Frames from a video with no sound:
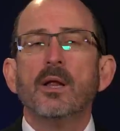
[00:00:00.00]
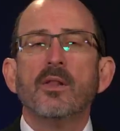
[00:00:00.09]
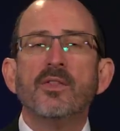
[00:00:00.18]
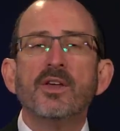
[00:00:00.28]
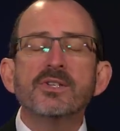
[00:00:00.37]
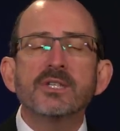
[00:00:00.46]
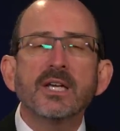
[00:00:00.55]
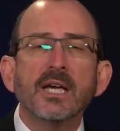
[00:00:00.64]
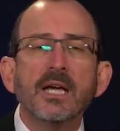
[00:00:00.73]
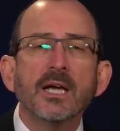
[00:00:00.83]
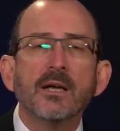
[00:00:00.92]
this
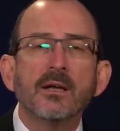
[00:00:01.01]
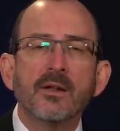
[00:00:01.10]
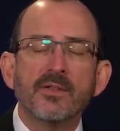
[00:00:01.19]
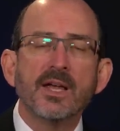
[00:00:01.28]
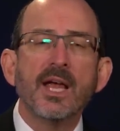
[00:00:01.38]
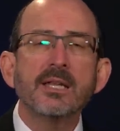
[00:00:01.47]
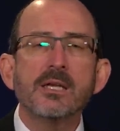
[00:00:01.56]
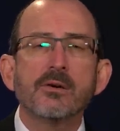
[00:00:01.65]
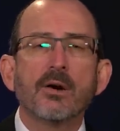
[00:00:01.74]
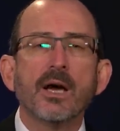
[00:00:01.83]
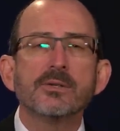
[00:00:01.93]
king, the
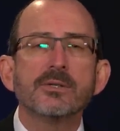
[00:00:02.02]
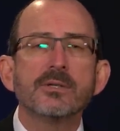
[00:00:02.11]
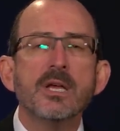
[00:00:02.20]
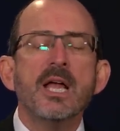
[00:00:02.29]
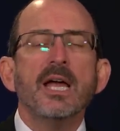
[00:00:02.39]
Antichrist,